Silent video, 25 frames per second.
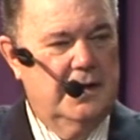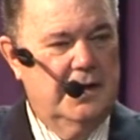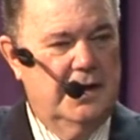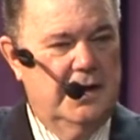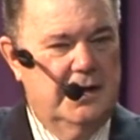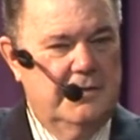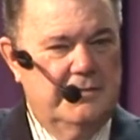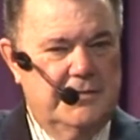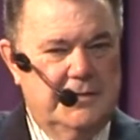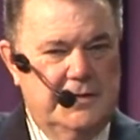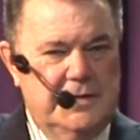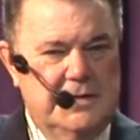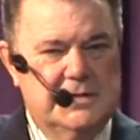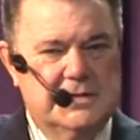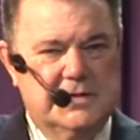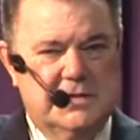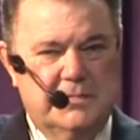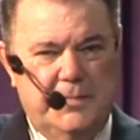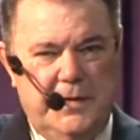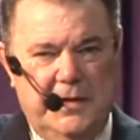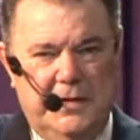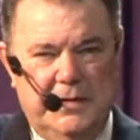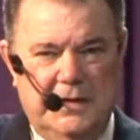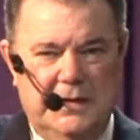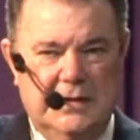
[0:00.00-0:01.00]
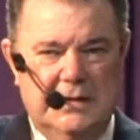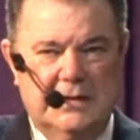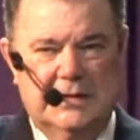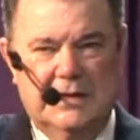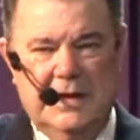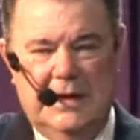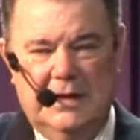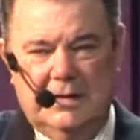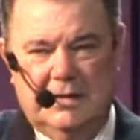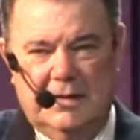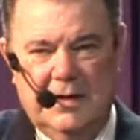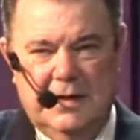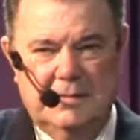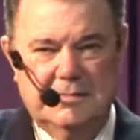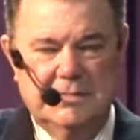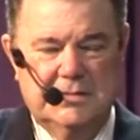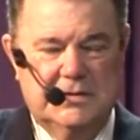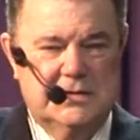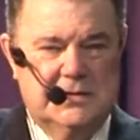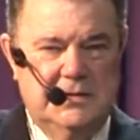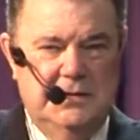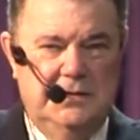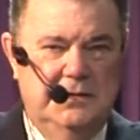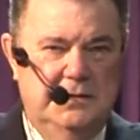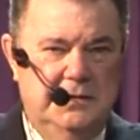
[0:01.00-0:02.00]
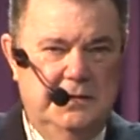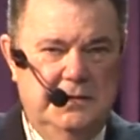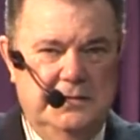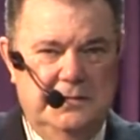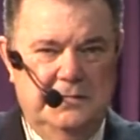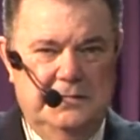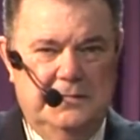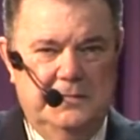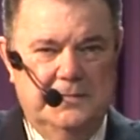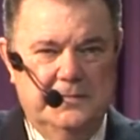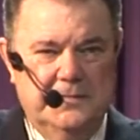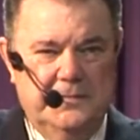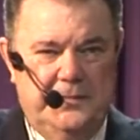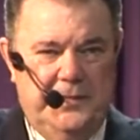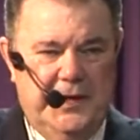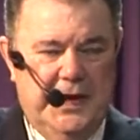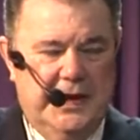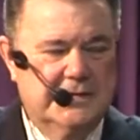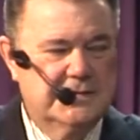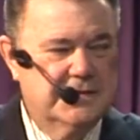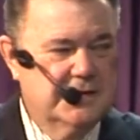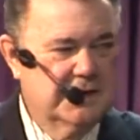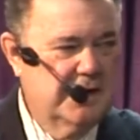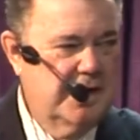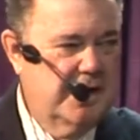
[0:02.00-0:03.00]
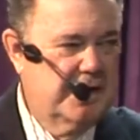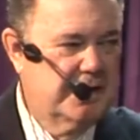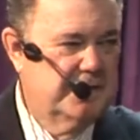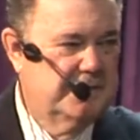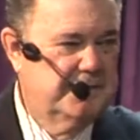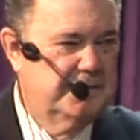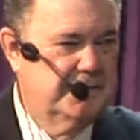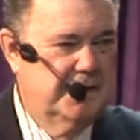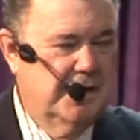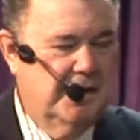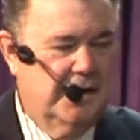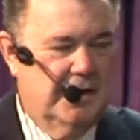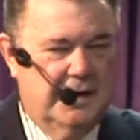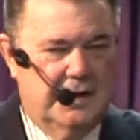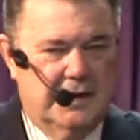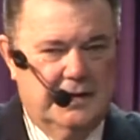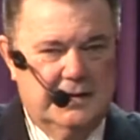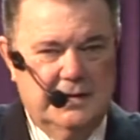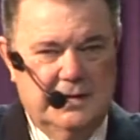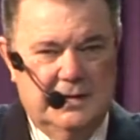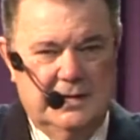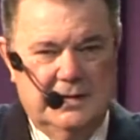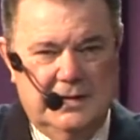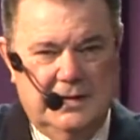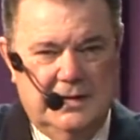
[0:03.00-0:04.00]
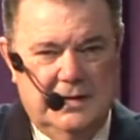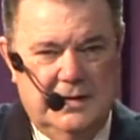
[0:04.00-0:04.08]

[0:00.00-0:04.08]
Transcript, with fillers: Every spirit that comes to you that's not of God